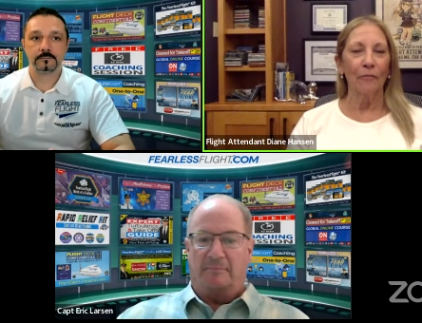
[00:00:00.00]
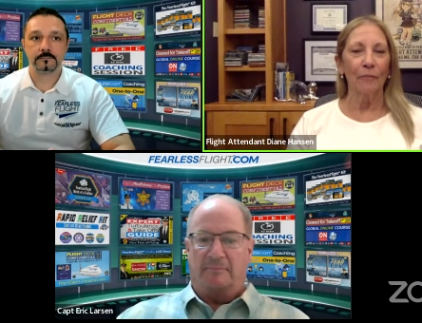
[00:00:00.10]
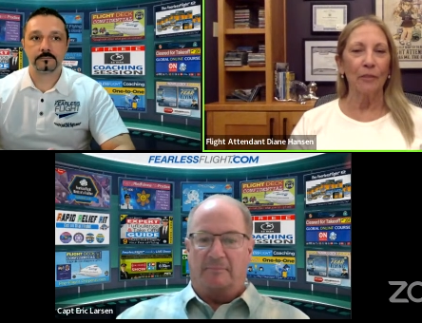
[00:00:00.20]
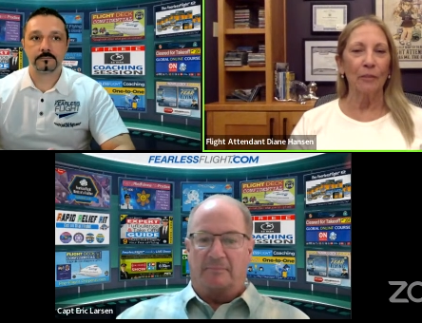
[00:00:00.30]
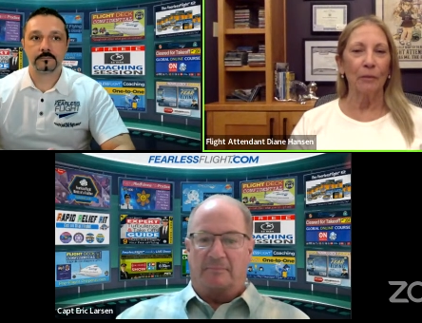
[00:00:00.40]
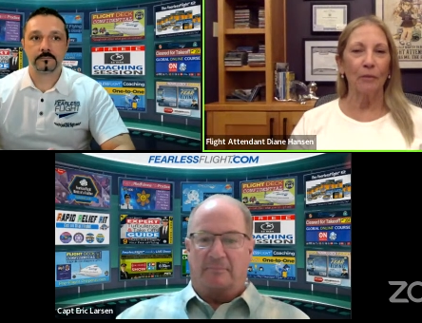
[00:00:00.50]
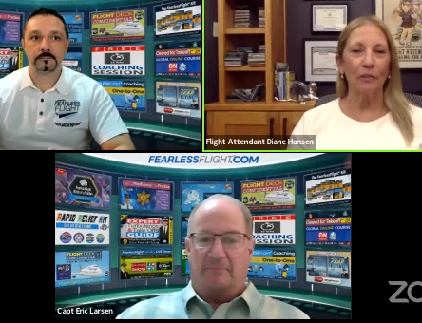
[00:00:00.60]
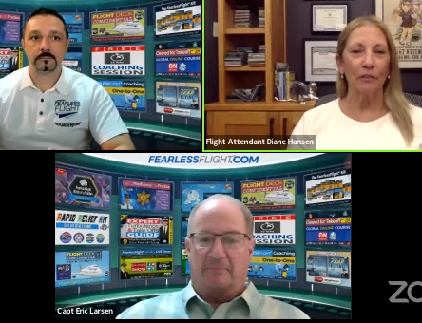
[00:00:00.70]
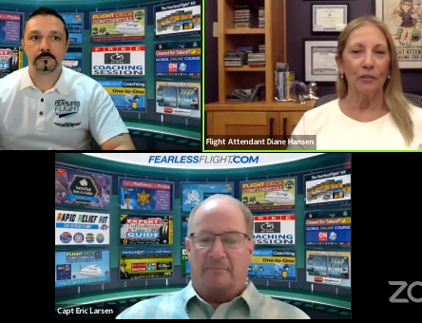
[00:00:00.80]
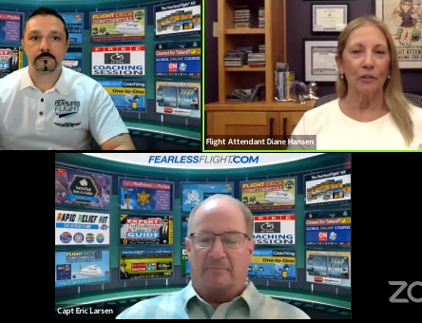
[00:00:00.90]
Speaker 1: missed
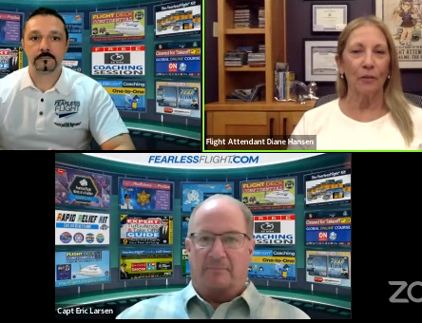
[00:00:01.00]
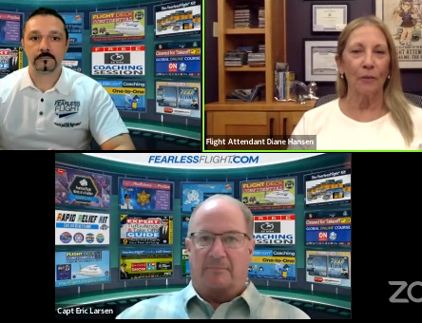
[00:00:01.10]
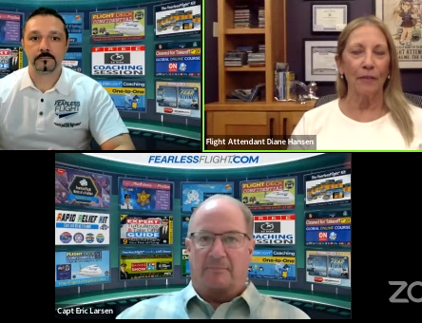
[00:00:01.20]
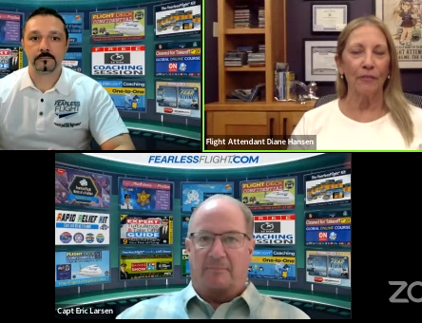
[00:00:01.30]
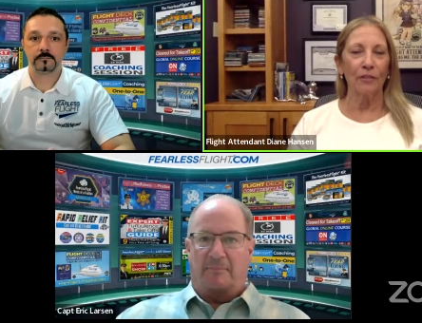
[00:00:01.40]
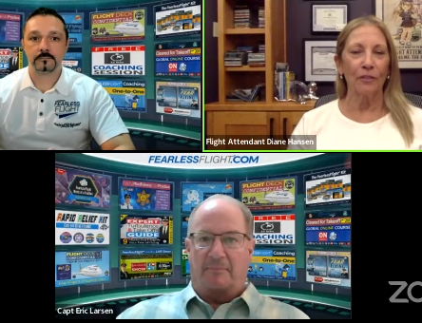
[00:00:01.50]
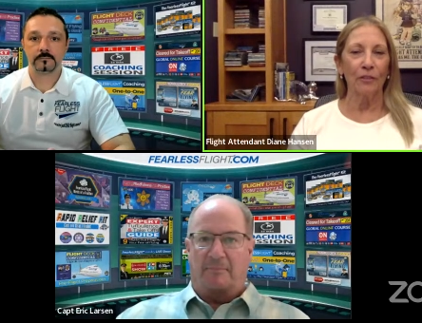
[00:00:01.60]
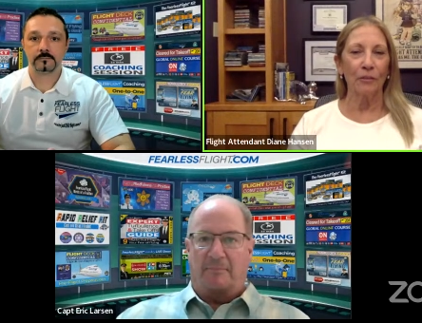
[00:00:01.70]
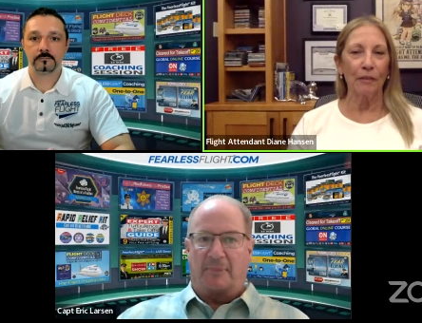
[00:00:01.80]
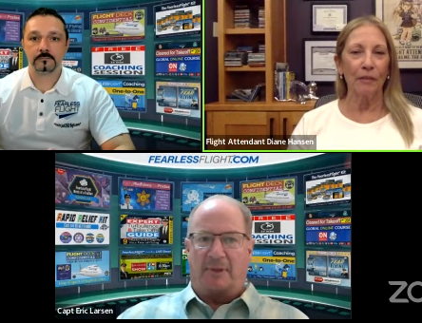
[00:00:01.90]
approaches or go rounds in
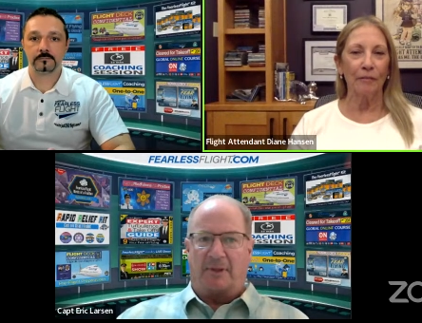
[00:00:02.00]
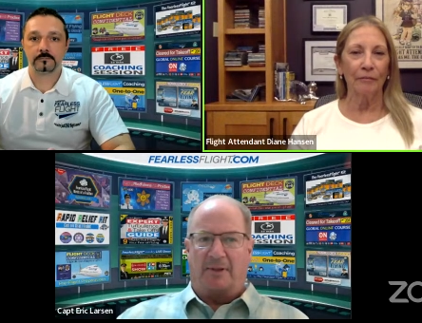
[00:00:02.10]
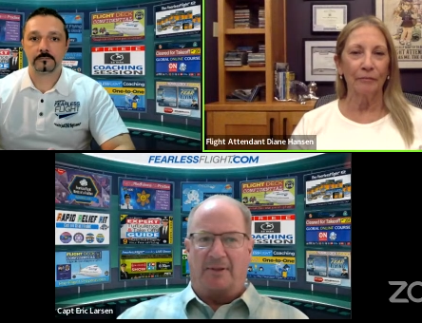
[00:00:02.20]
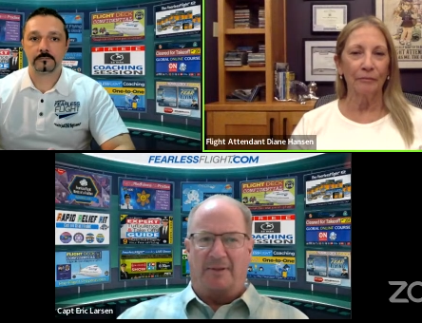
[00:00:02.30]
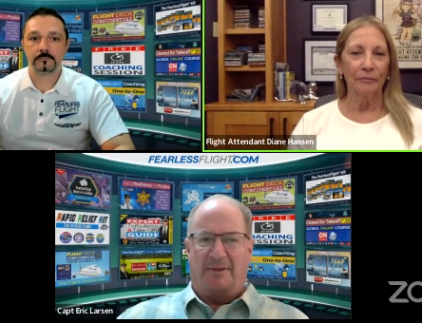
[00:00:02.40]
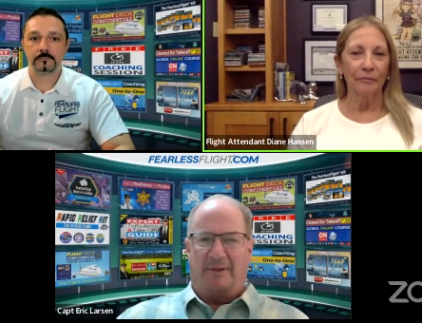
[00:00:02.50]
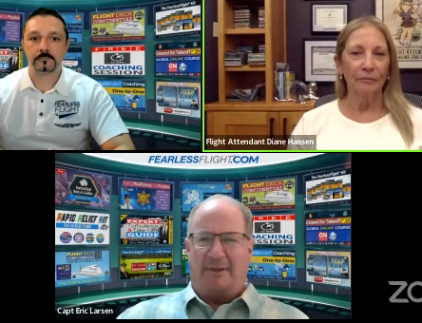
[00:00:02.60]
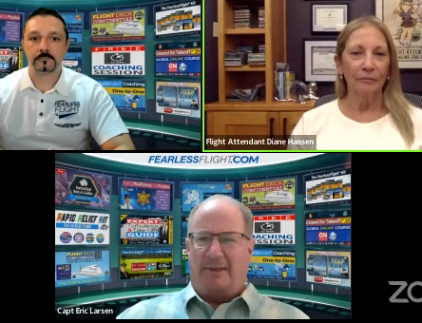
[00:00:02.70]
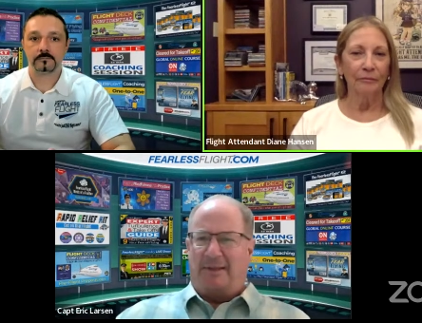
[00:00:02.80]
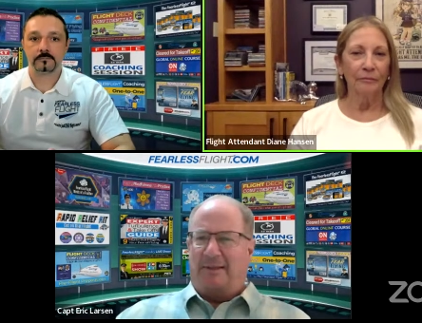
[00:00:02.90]
your career?
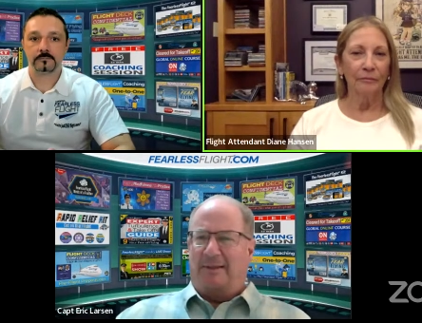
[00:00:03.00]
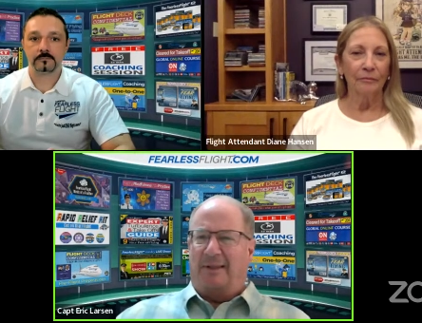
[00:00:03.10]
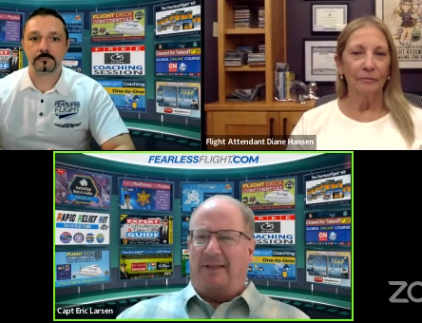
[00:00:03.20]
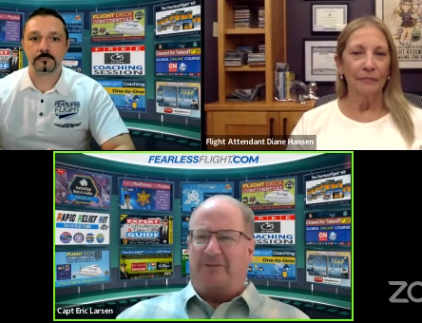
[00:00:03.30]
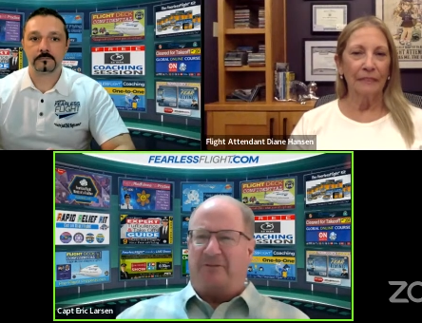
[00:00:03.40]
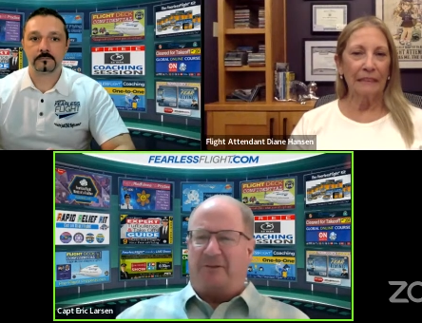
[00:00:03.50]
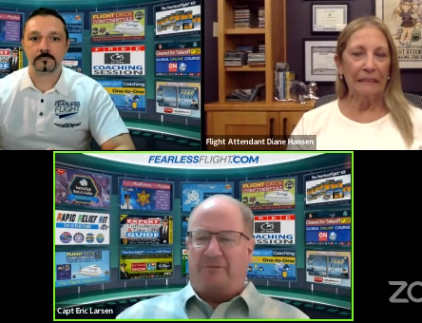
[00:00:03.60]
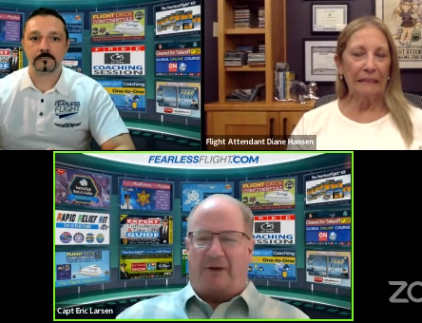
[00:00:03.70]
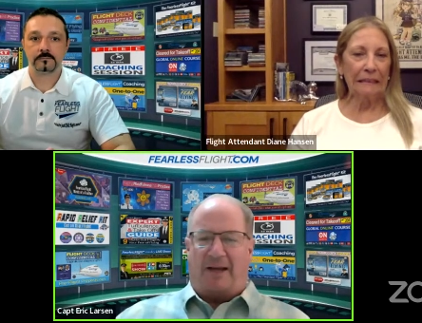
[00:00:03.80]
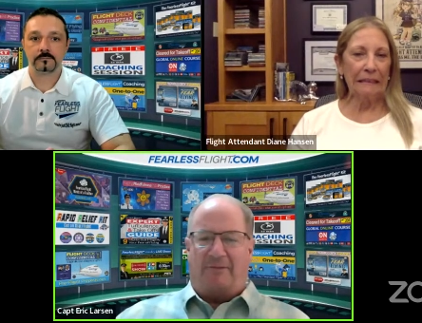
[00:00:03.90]
Speaker 2: Less than
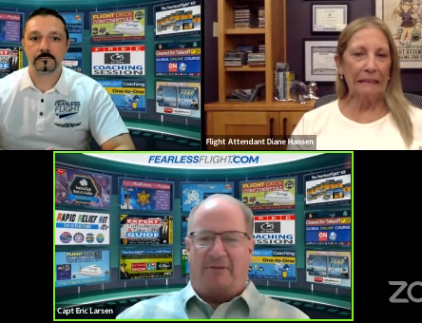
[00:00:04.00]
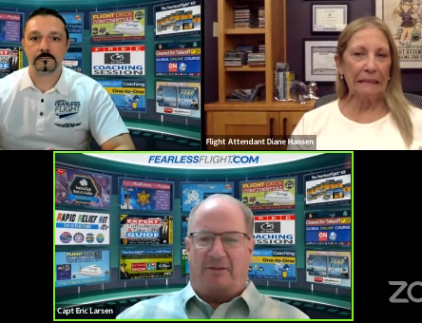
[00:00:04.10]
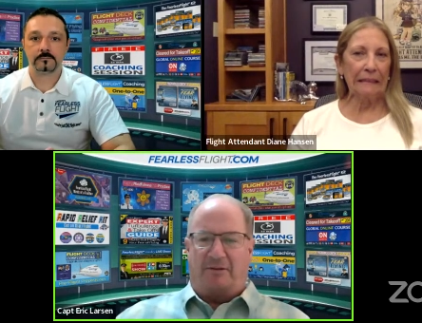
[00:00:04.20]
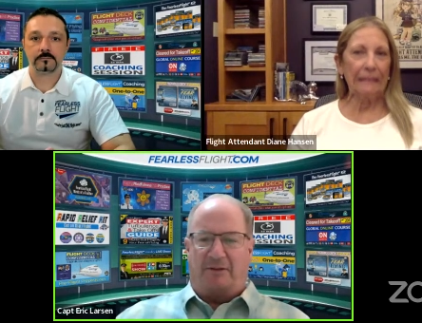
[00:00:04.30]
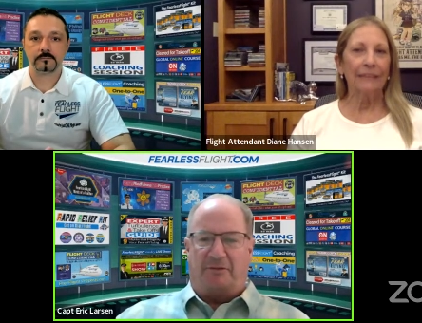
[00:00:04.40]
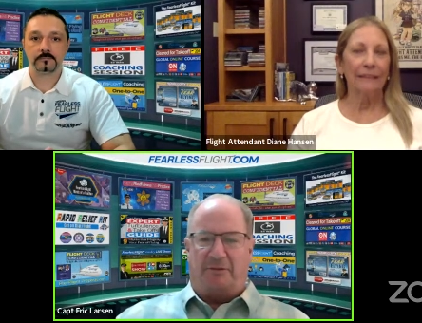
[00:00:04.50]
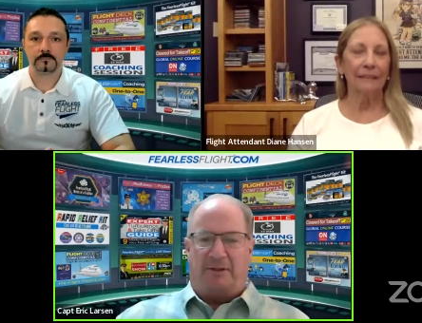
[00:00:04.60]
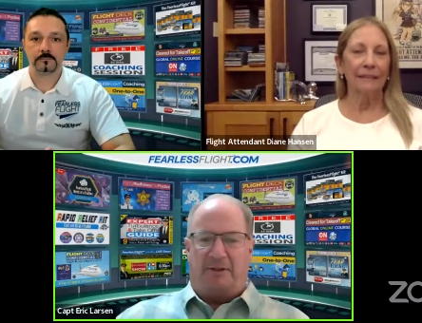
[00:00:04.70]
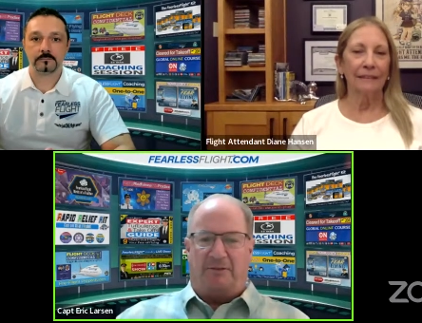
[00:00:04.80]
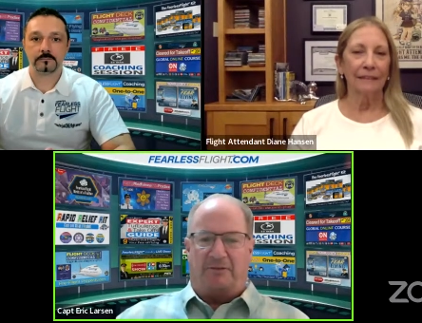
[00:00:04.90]
five in 32
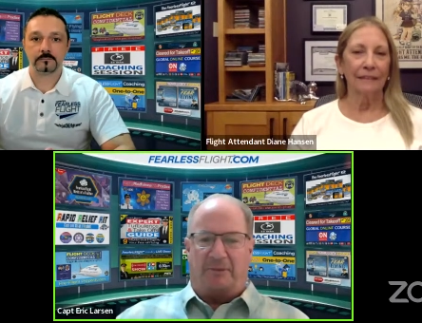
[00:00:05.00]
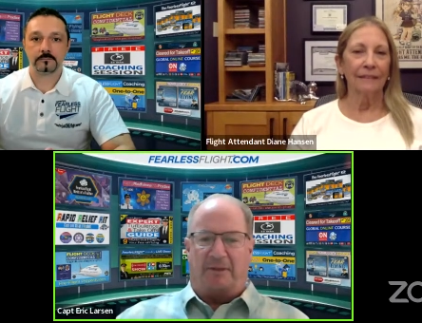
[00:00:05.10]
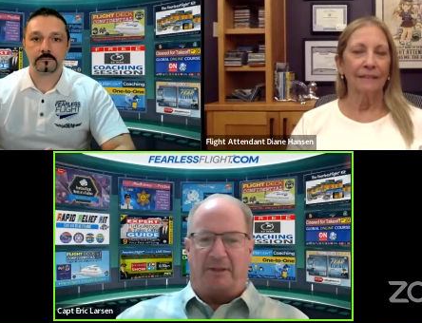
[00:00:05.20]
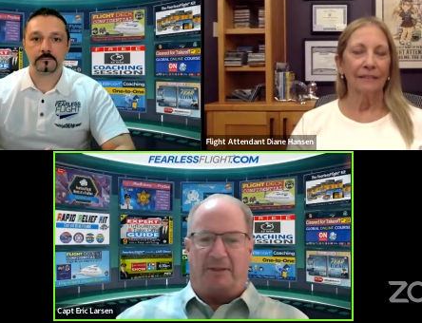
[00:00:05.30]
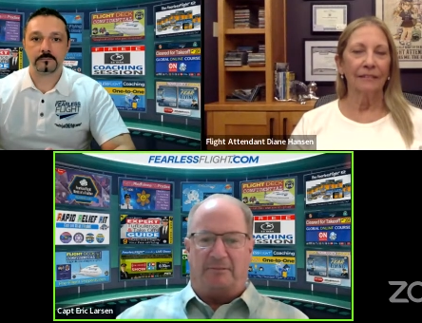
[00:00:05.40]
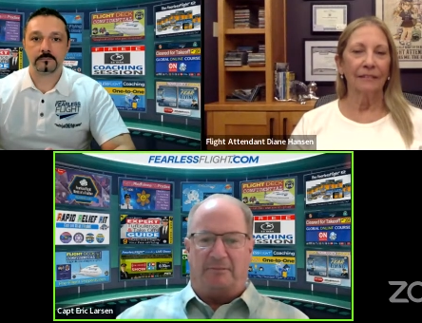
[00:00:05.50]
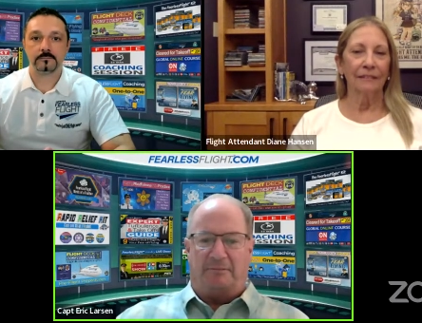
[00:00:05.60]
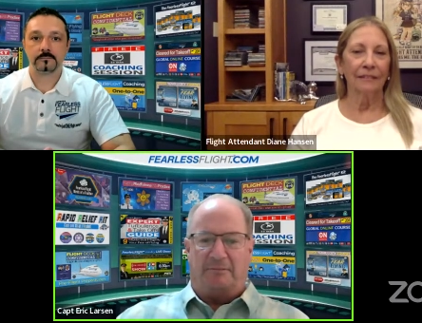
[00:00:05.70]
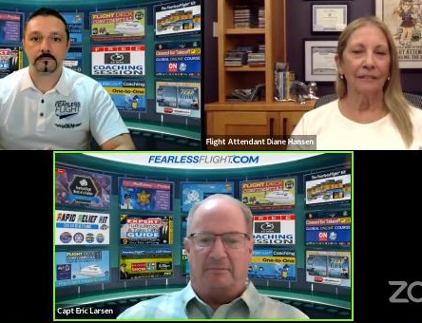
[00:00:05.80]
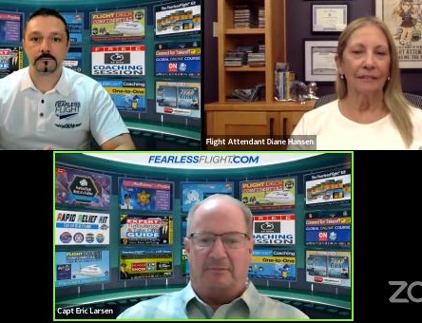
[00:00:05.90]
years, I'm thinking.
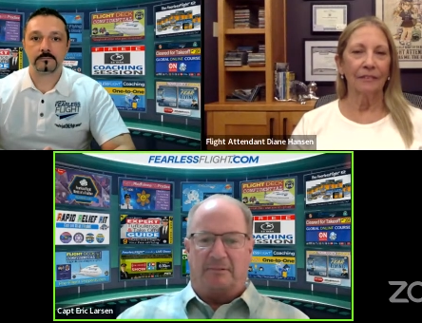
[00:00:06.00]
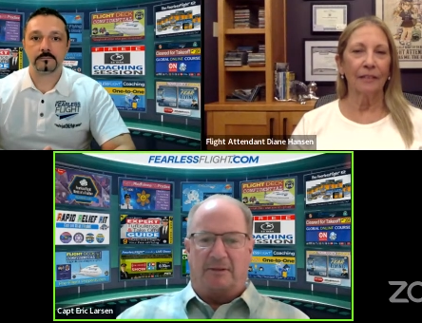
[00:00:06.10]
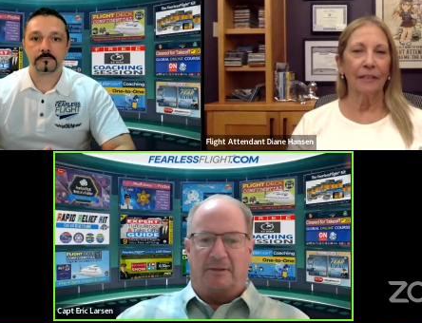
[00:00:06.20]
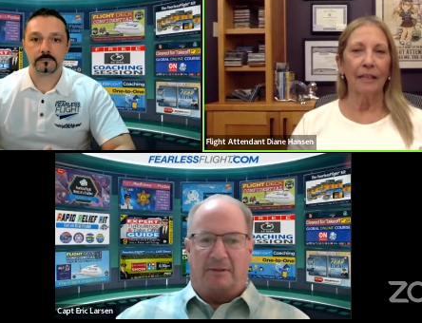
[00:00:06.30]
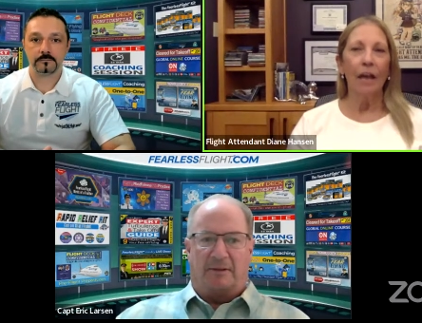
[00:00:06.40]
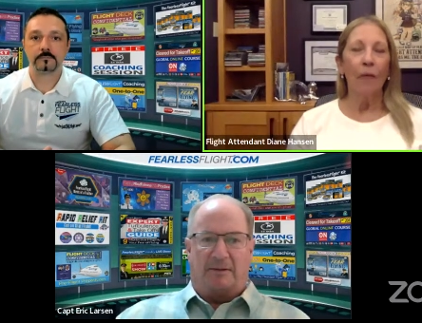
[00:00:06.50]
Speaker 1: Okay.